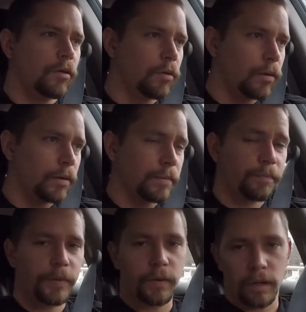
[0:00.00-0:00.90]
or
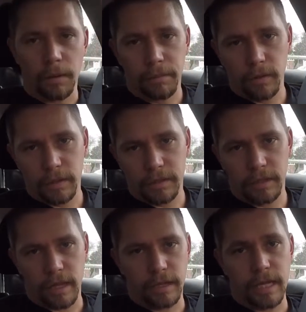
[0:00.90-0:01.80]
you can upload it
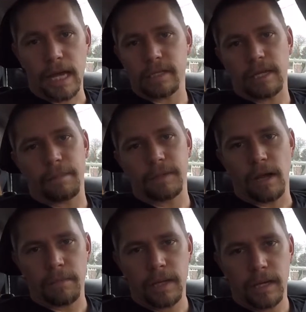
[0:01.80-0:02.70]
to like
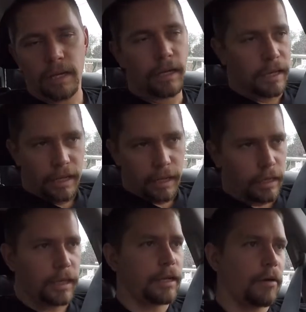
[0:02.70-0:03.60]
datazap.me
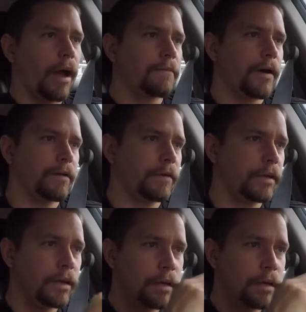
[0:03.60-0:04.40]
and get a graph out of it.